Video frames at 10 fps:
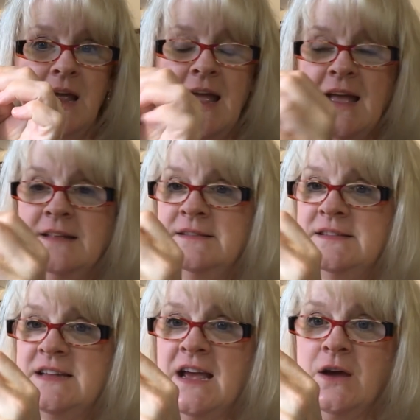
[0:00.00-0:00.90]
Hands
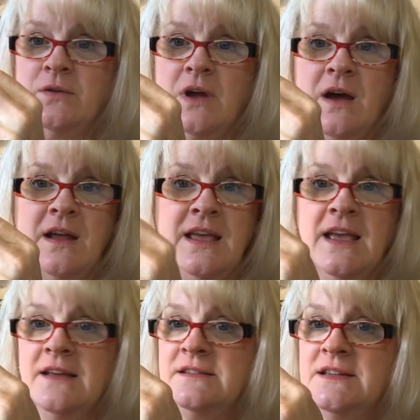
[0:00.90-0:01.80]
down, eye
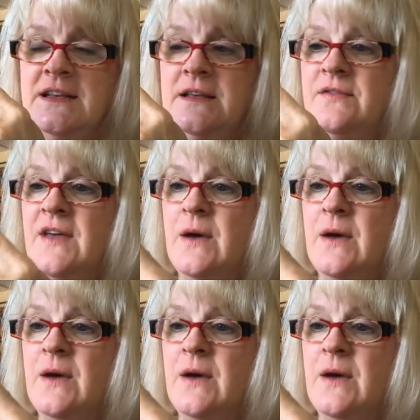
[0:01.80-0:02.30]
candy.